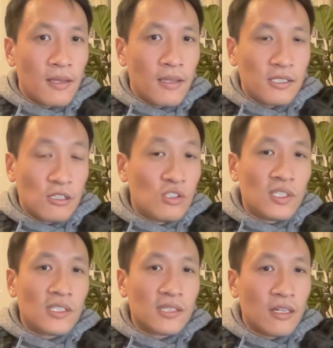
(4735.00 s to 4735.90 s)
It's
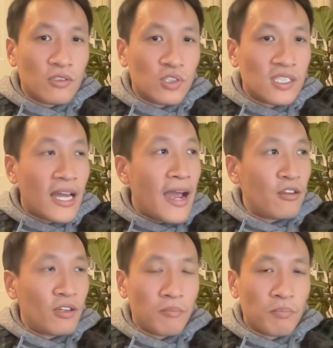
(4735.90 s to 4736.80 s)
useless. It'll just die, and
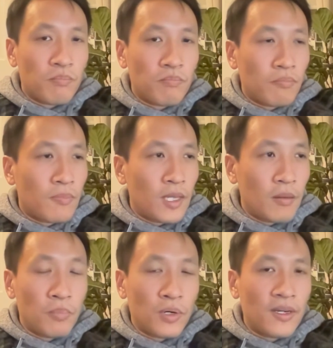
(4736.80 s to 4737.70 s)
you
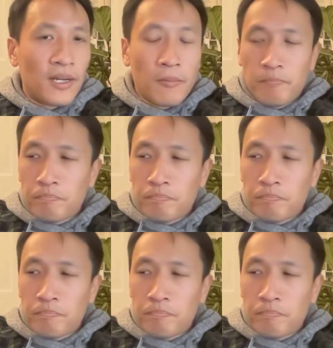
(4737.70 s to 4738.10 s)
can burn it up.